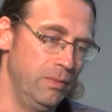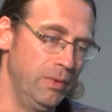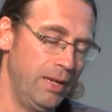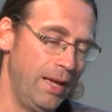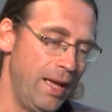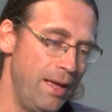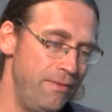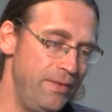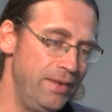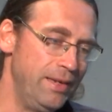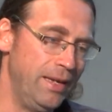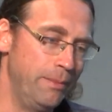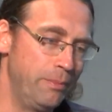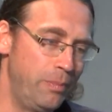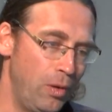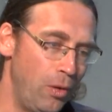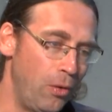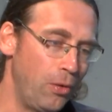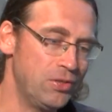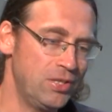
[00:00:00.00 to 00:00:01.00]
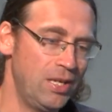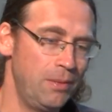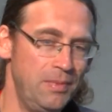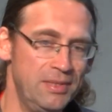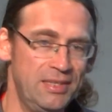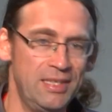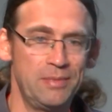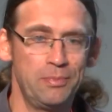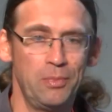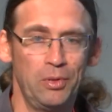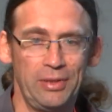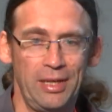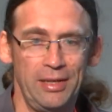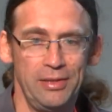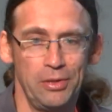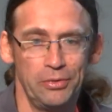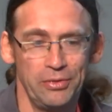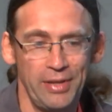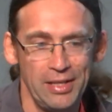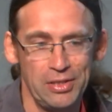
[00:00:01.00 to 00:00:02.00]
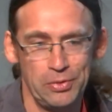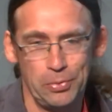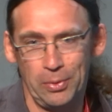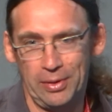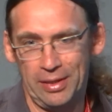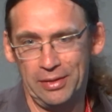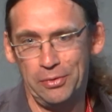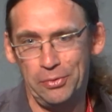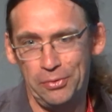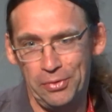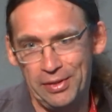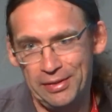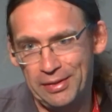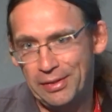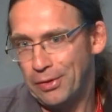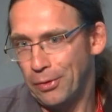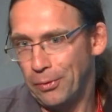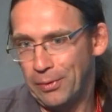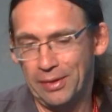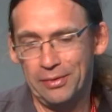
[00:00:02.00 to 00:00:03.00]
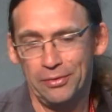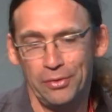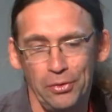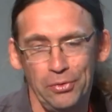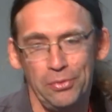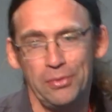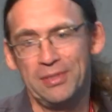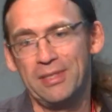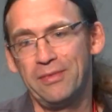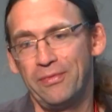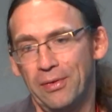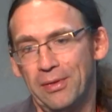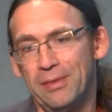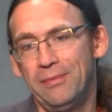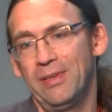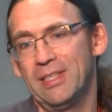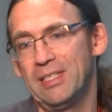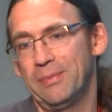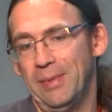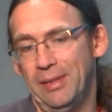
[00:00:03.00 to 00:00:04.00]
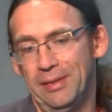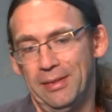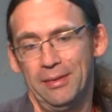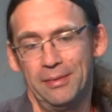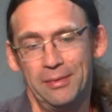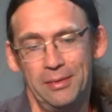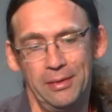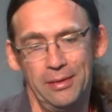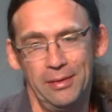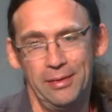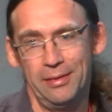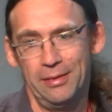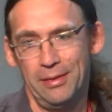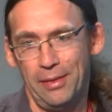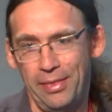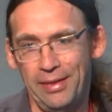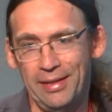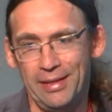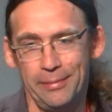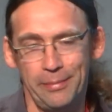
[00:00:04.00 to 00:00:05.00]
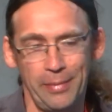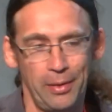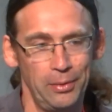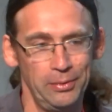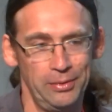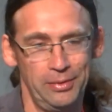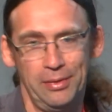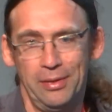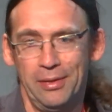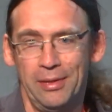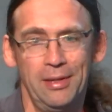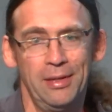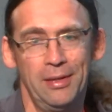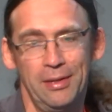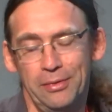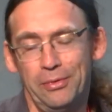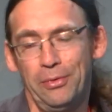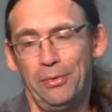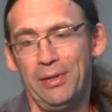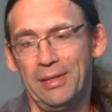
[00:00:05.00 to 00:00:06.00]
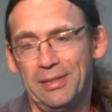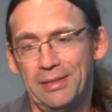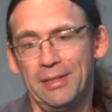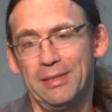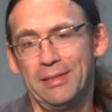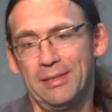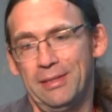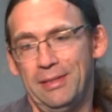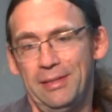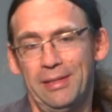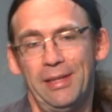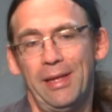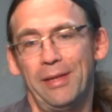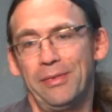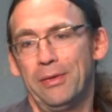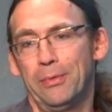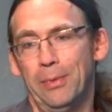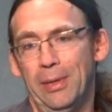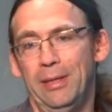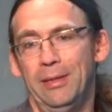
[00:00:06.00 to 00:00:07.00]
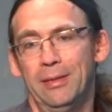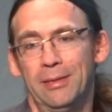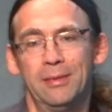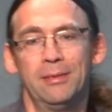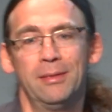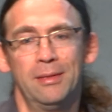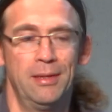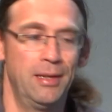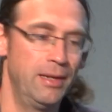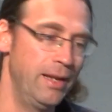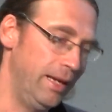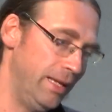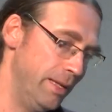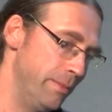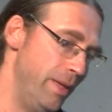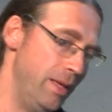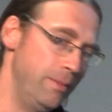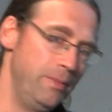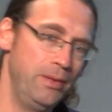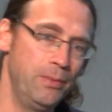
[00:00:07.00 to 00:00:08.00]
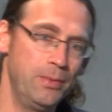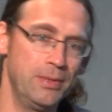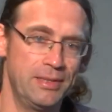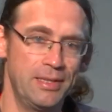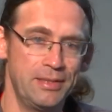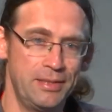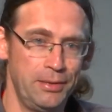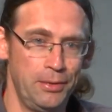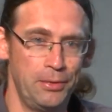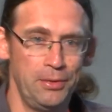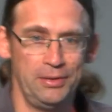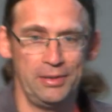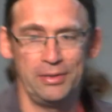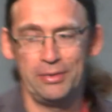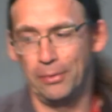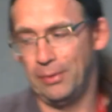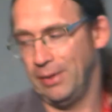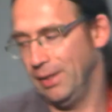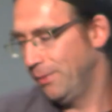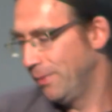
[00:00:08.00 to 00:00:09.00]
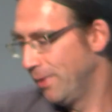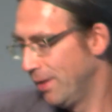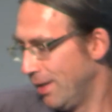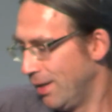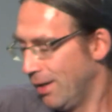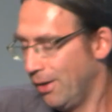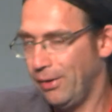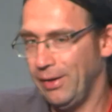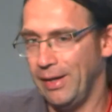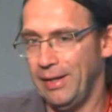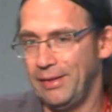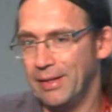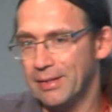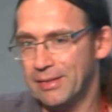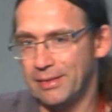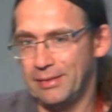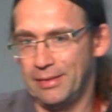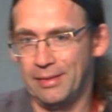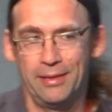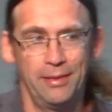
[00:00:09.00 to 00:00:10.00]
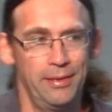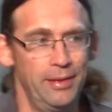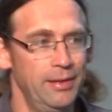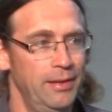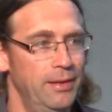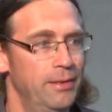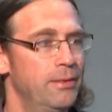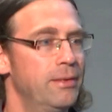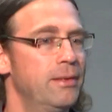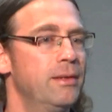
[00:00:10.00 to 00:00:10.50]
having a blockchain business model, your network and utility token, don't use it for investment. Think about doing this in another way, like maybe with the security token. Okay, that's it. Thank you.